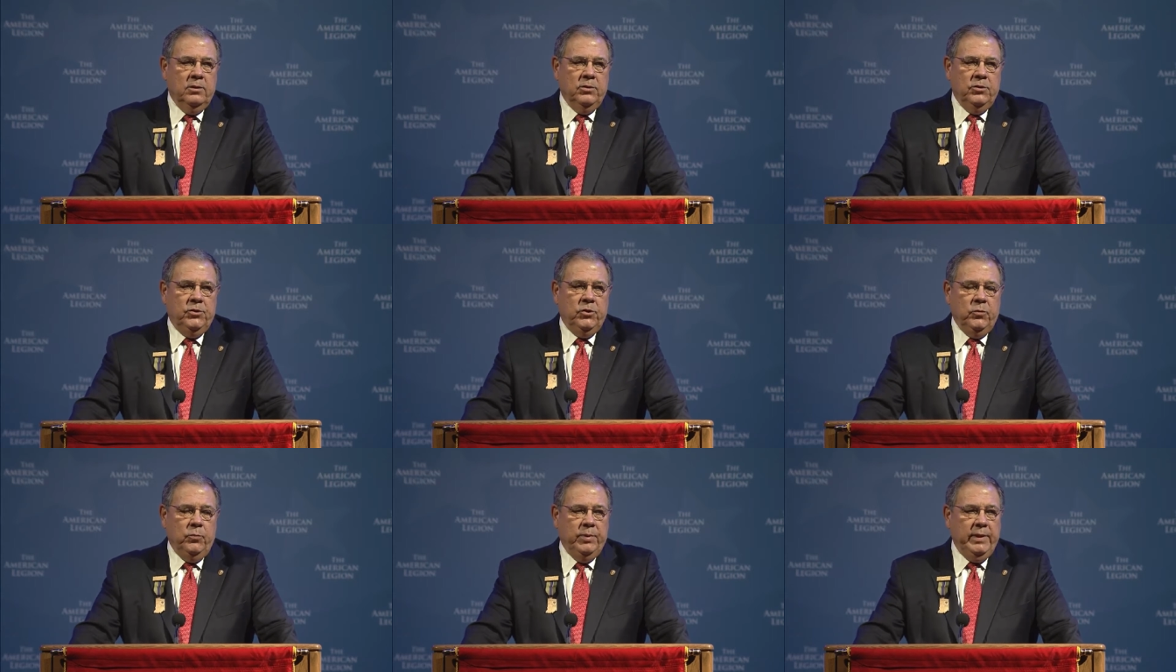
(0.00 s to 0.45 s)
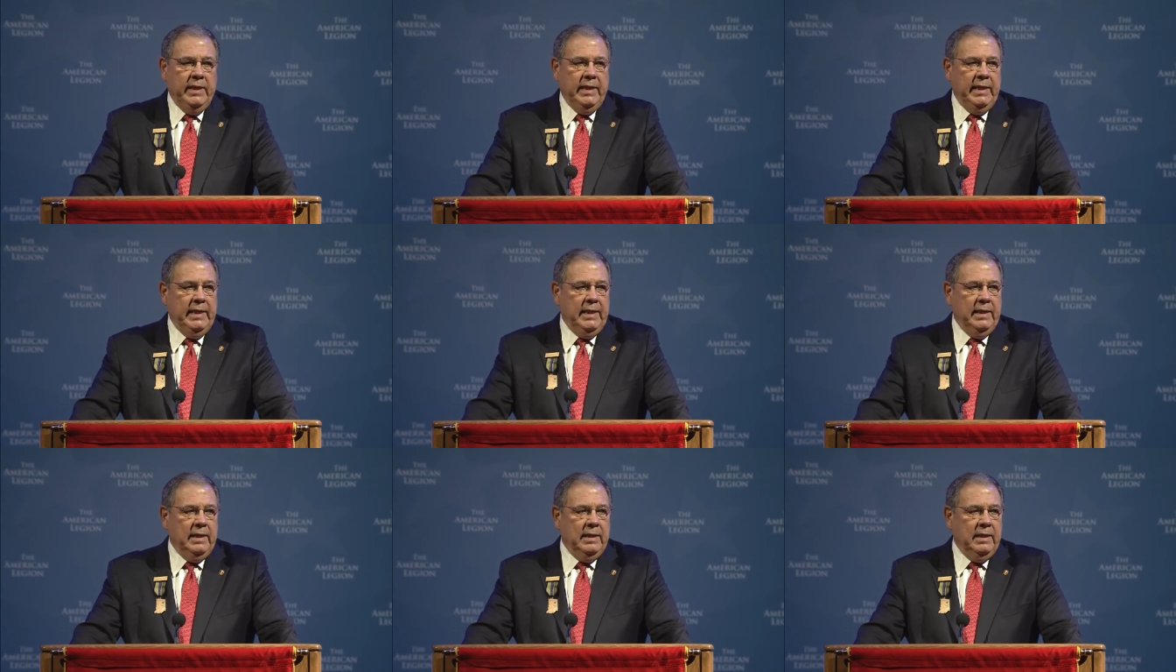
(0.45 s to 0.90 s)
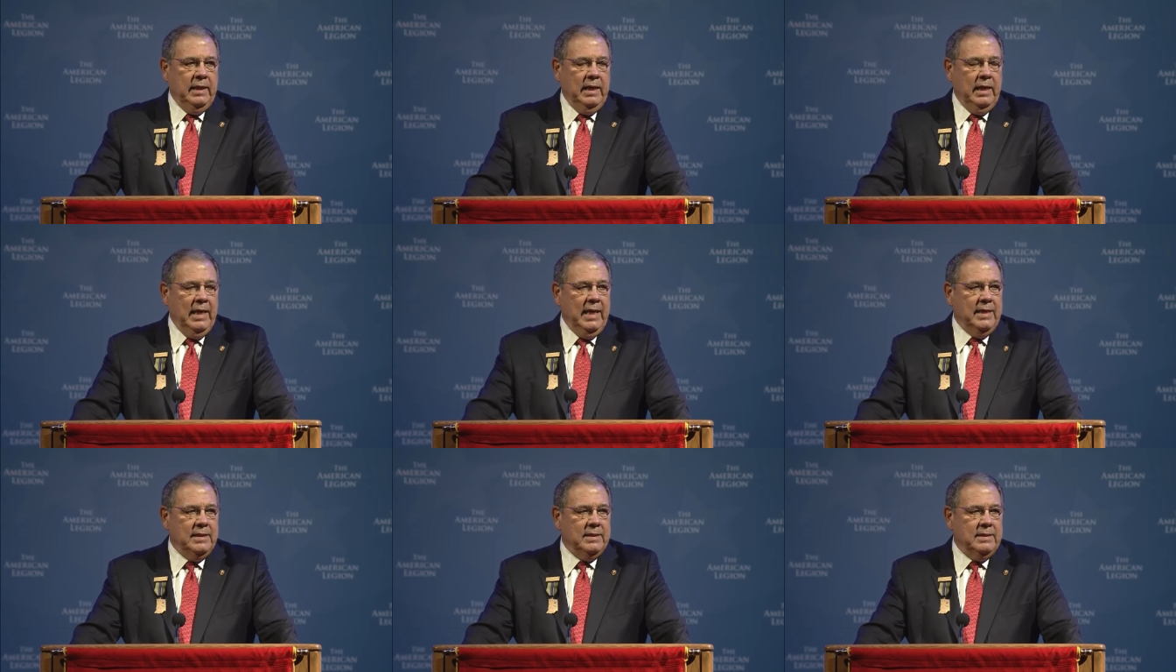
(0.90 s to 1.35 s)
to be
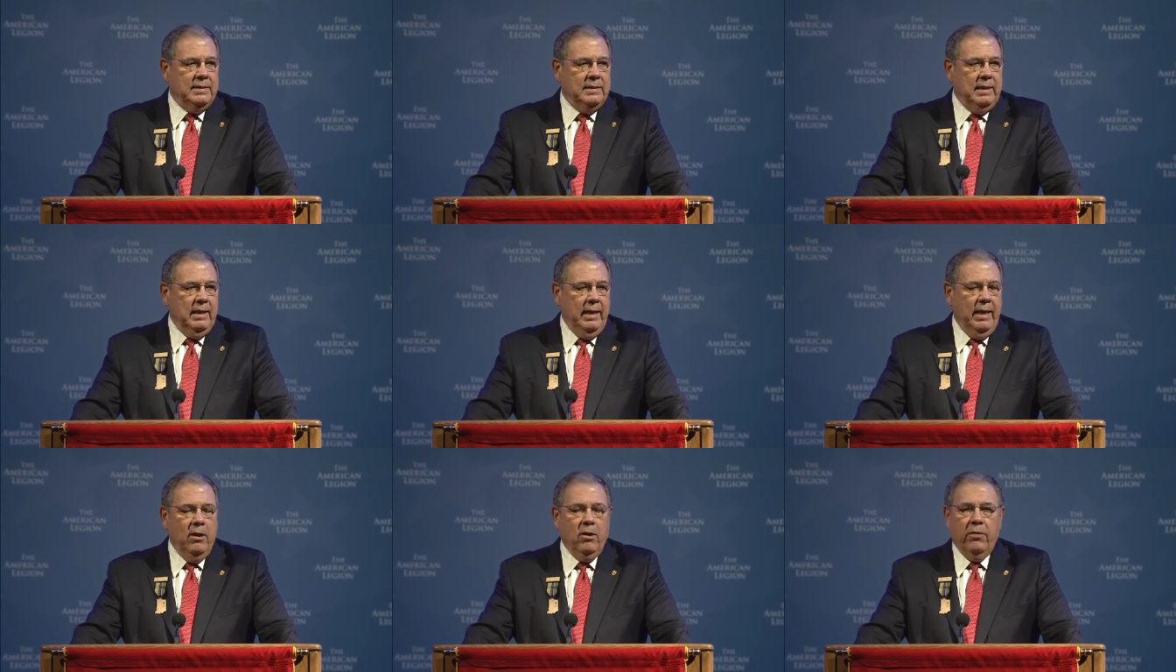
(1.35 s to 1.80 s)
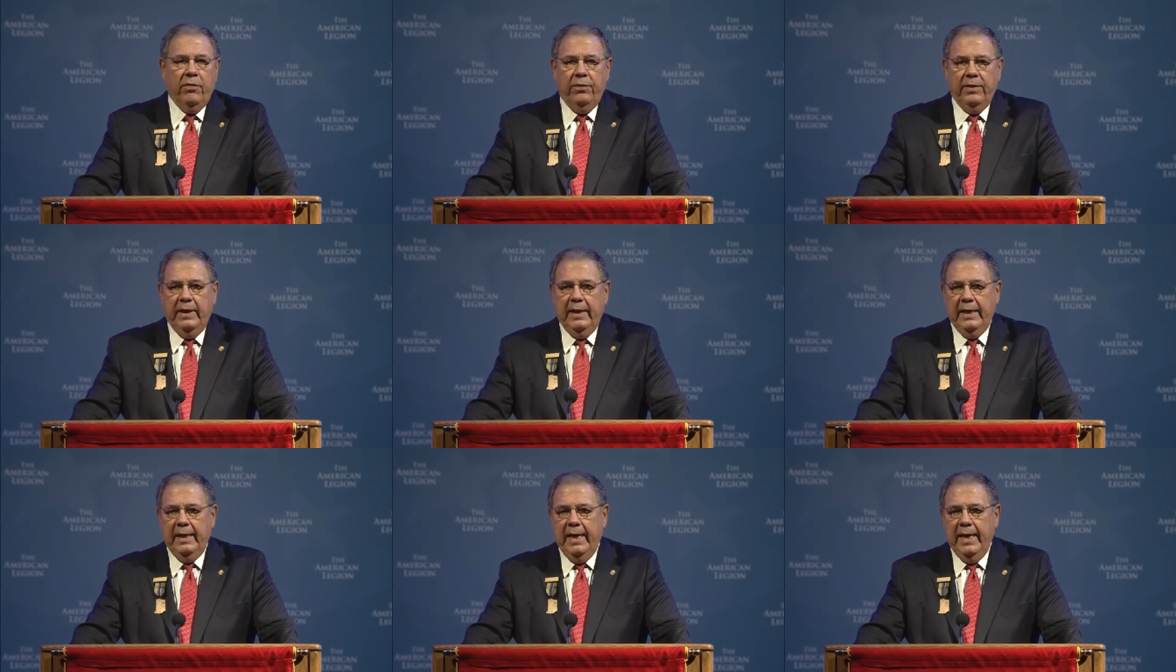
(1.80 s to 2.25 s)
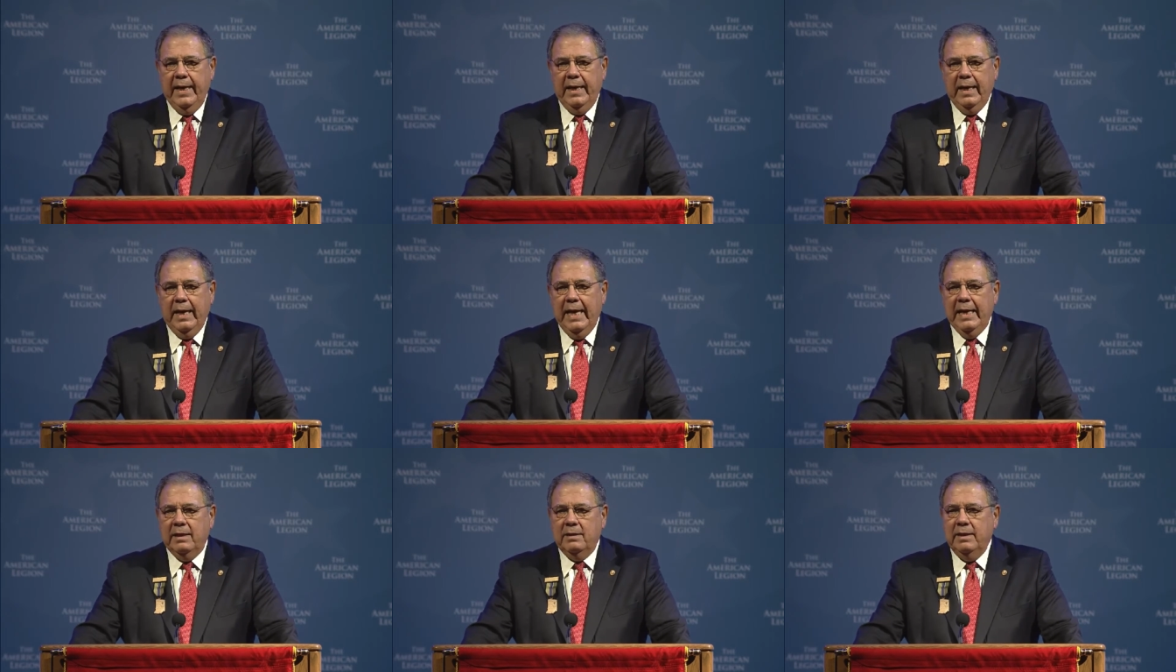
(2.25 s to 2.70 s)
less healthy and
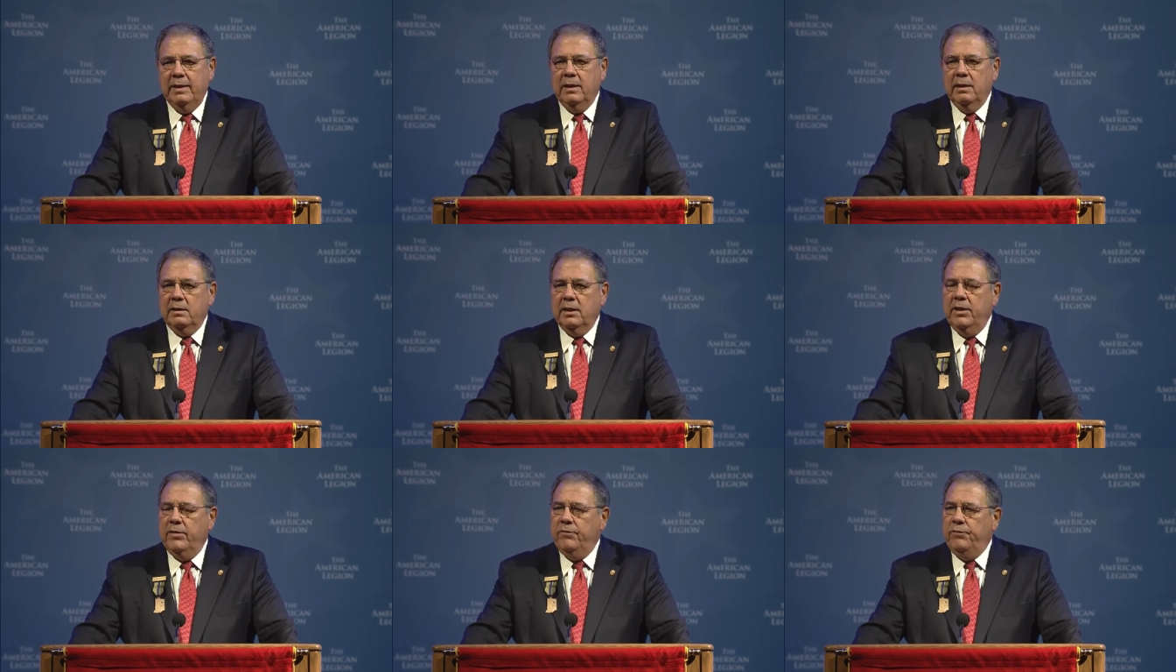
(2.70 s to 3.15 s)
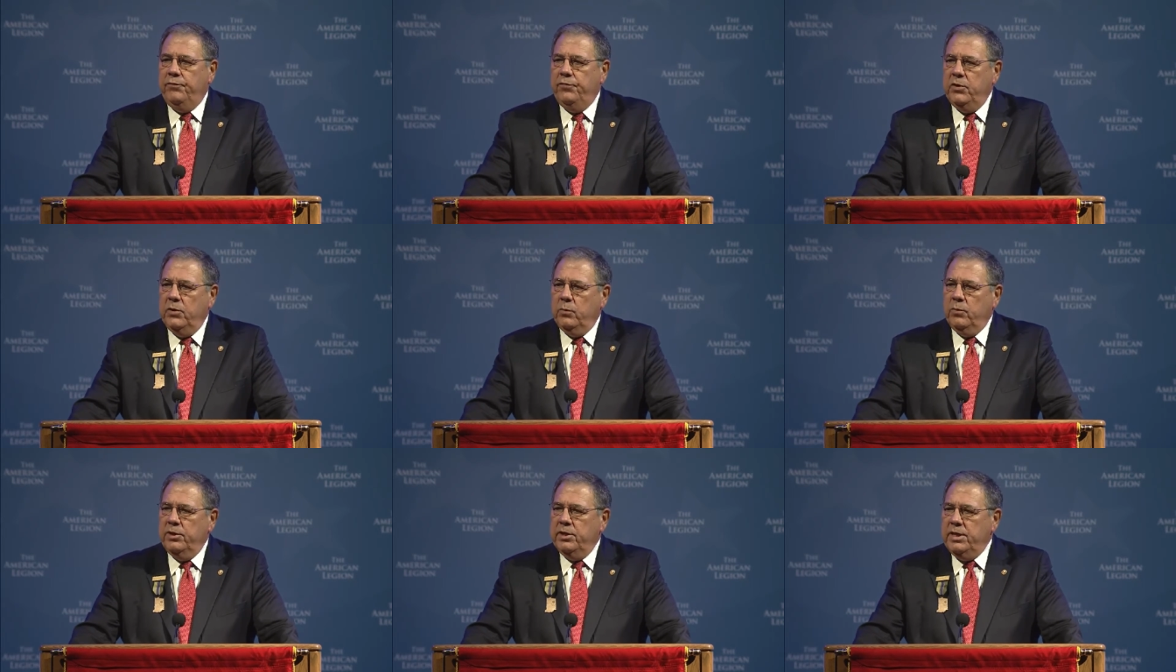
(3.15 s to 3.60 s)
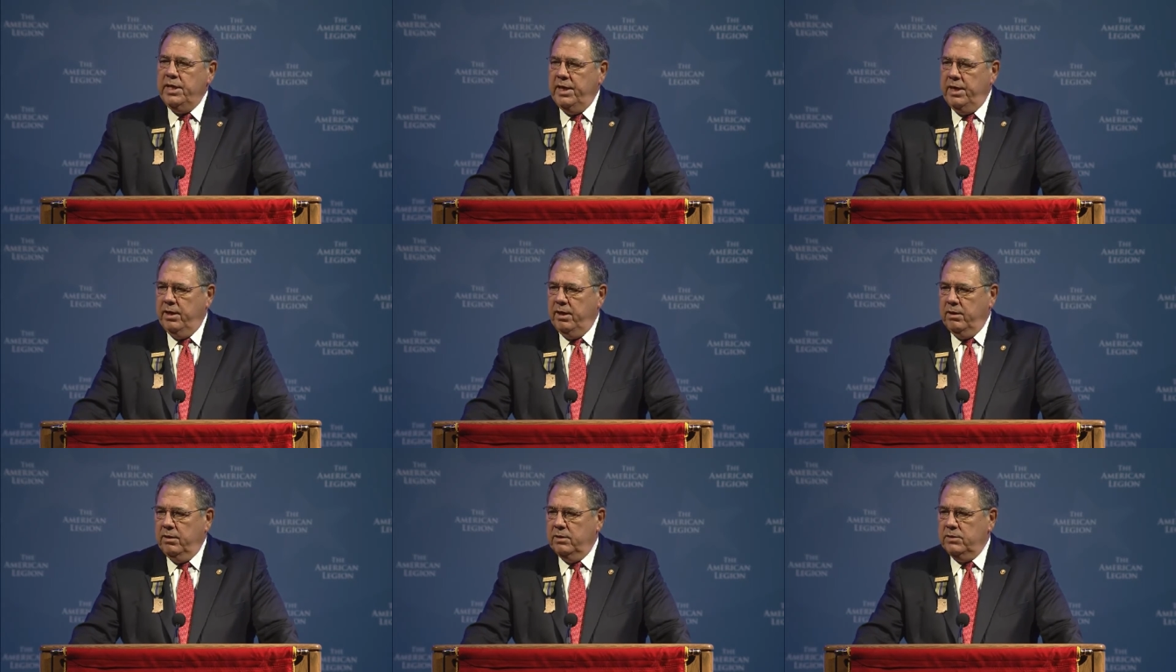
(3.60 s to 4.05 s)
likely to live fewer
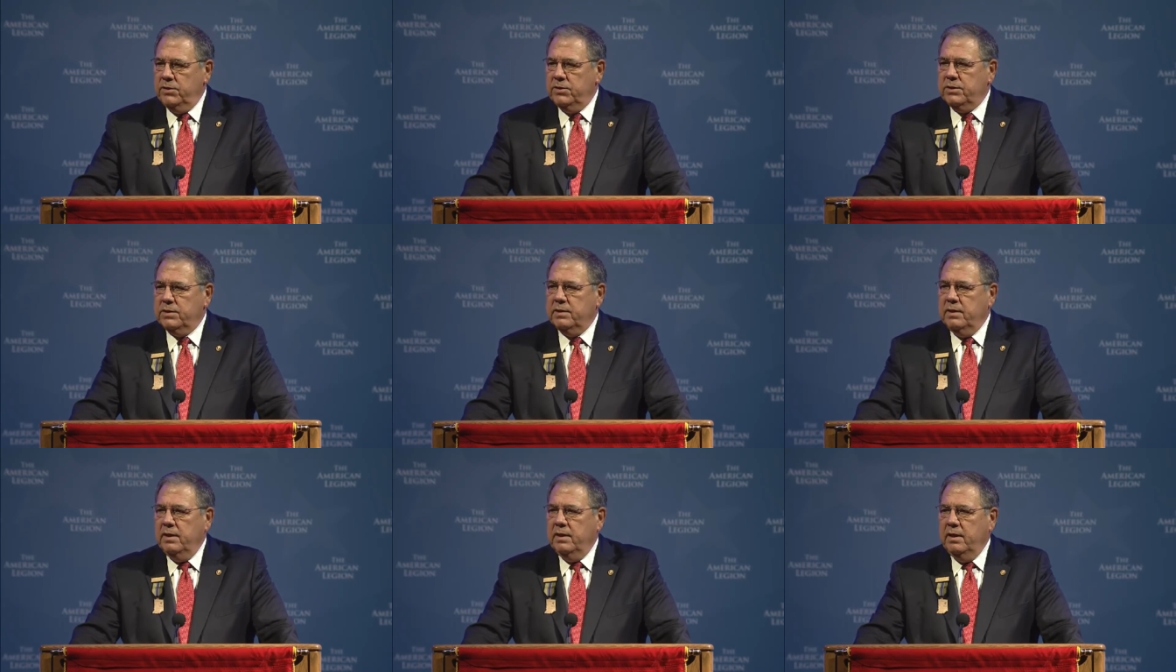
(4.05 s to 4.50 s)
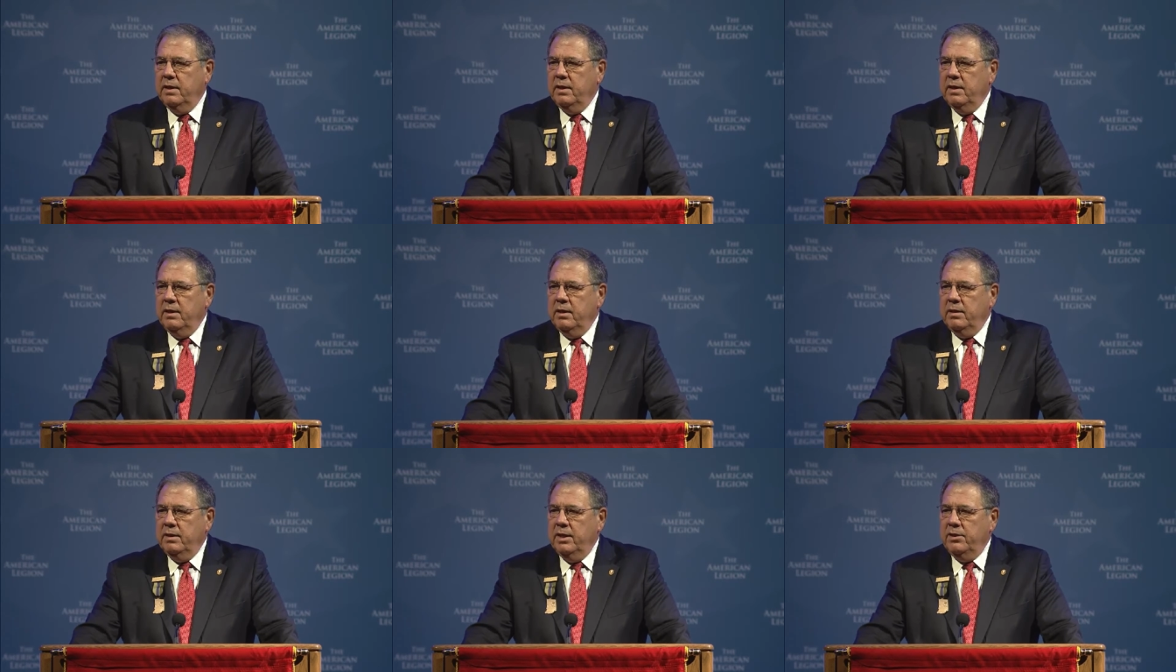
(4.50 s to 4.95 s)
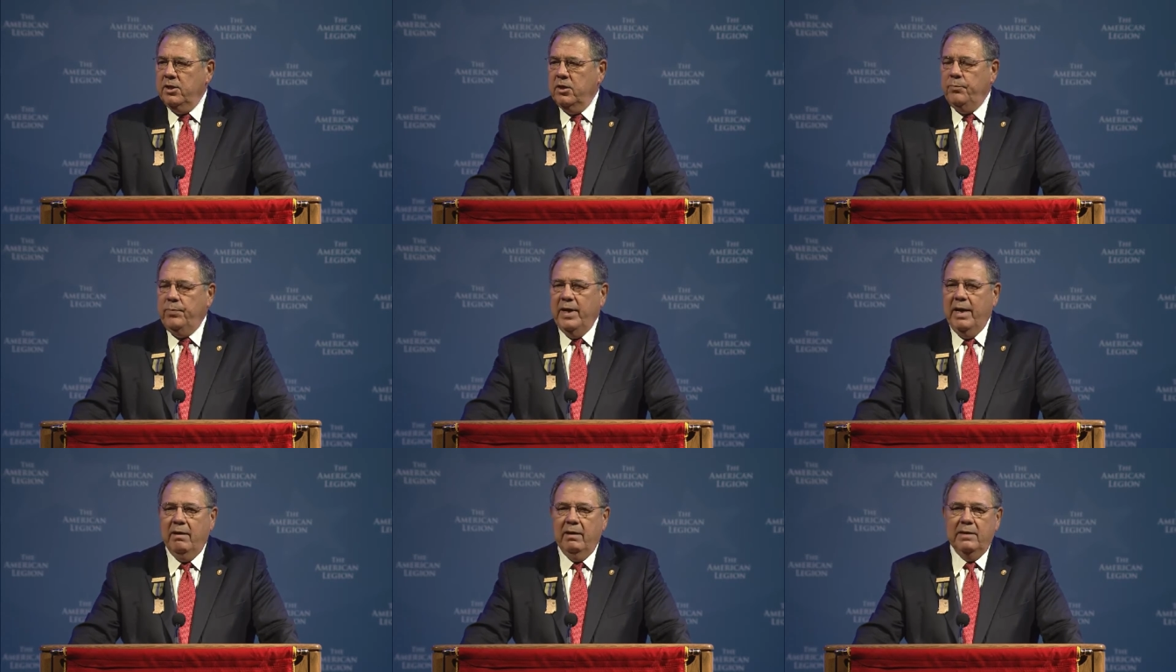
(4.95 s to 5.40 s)
years than their
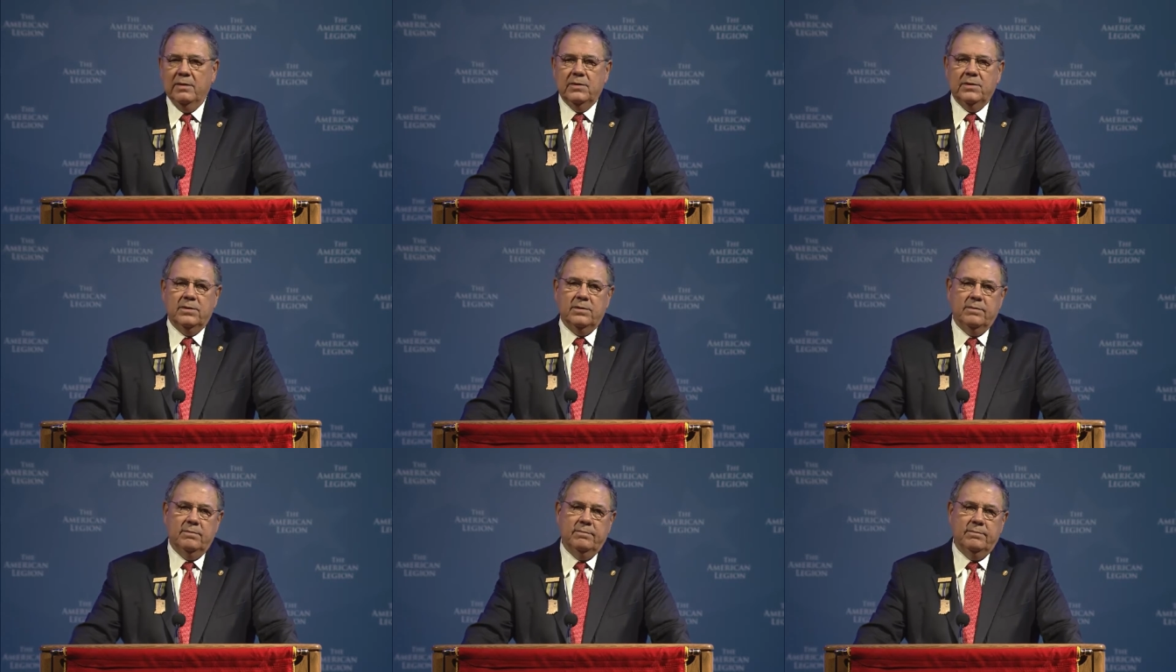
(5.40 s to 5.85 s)
parents.